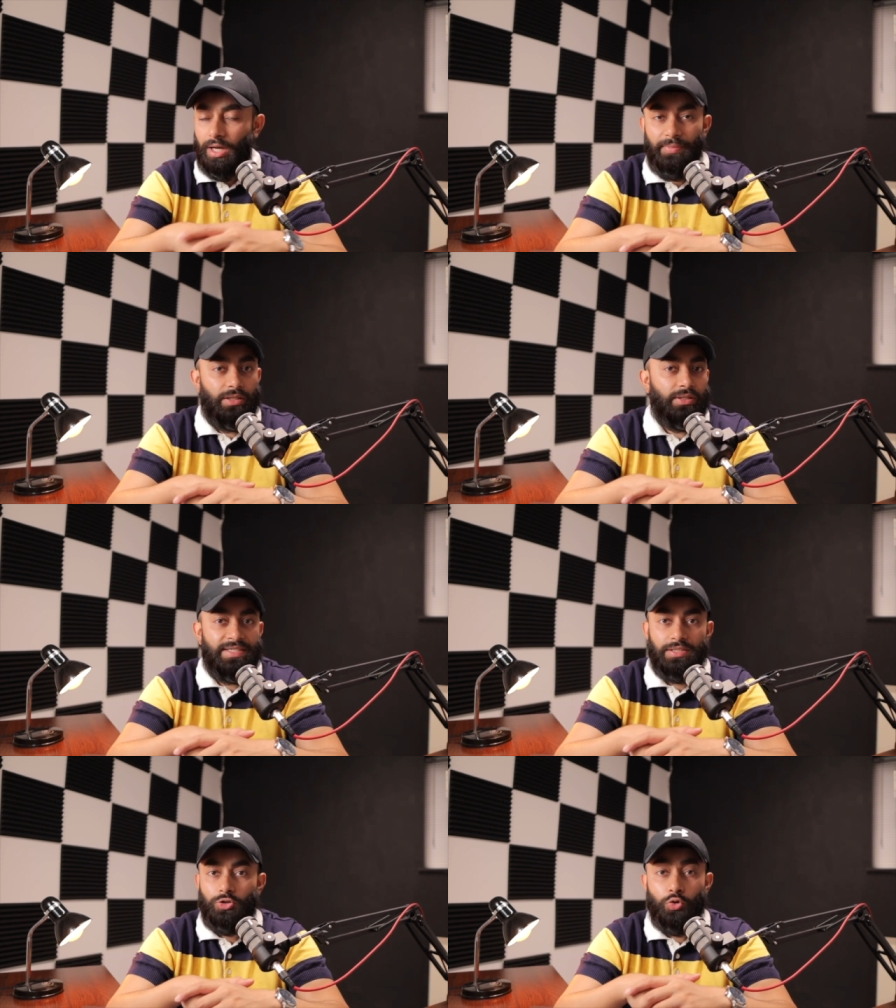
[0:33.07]
I mean,
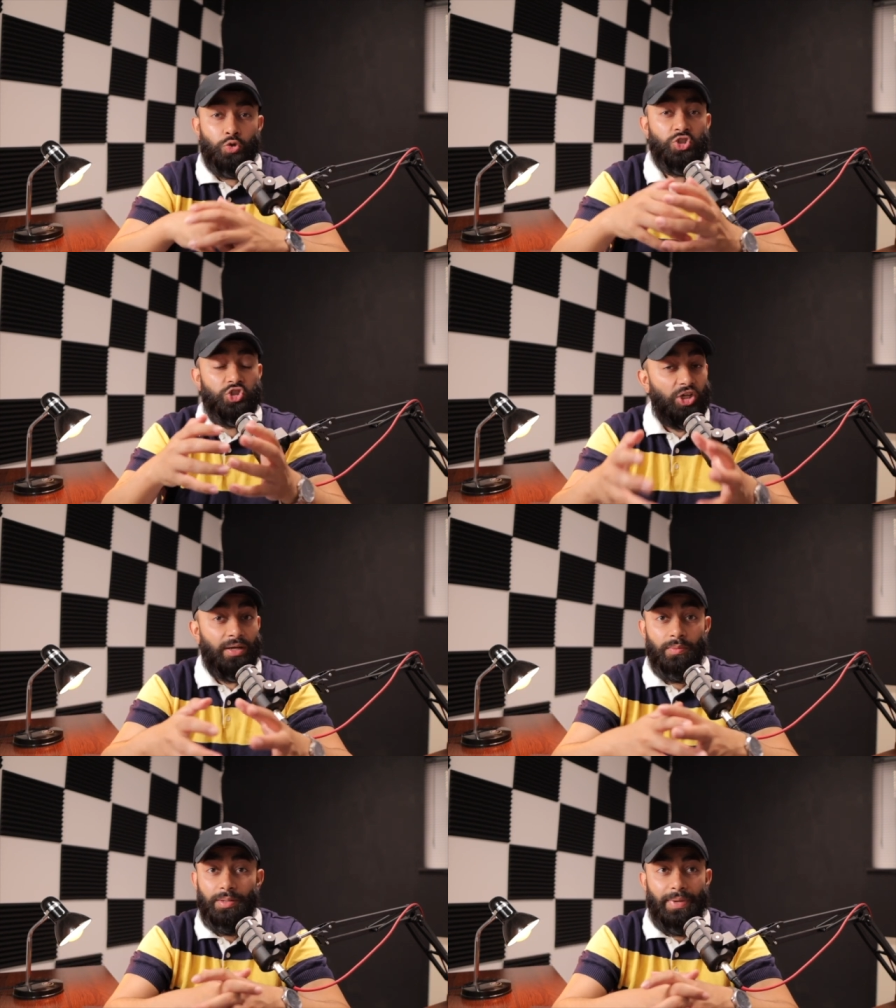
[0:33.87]
listen, you could
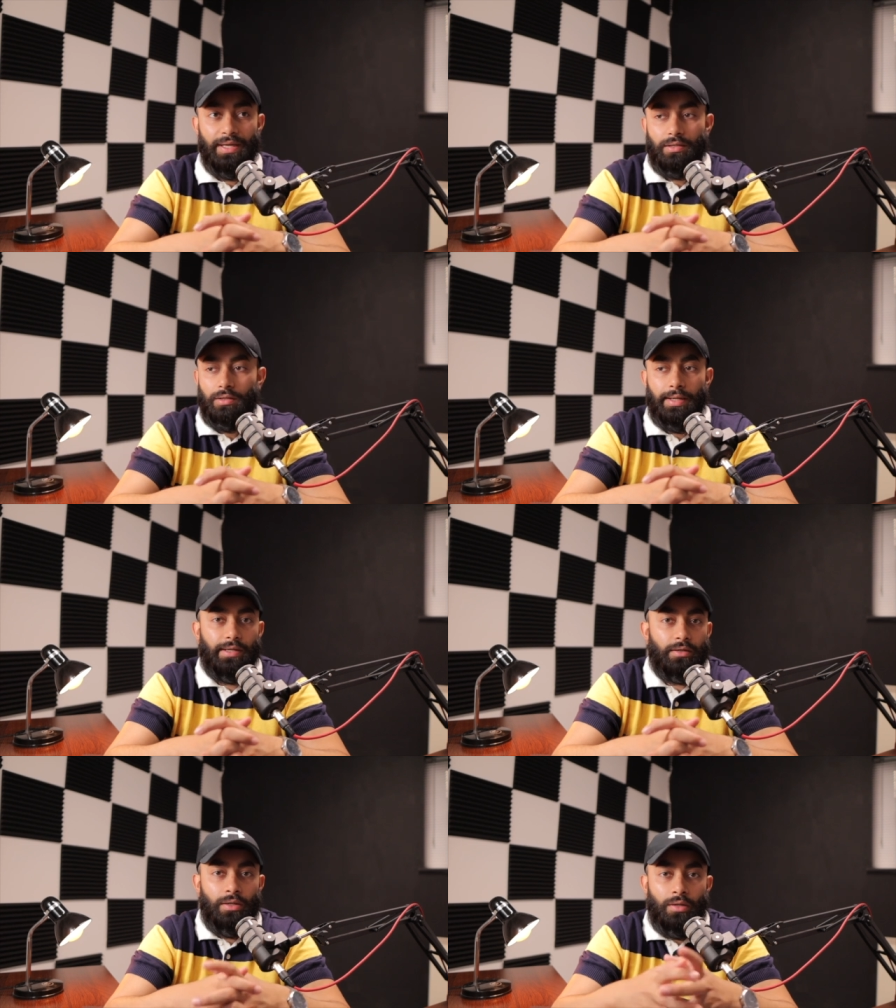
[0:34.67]
generally make like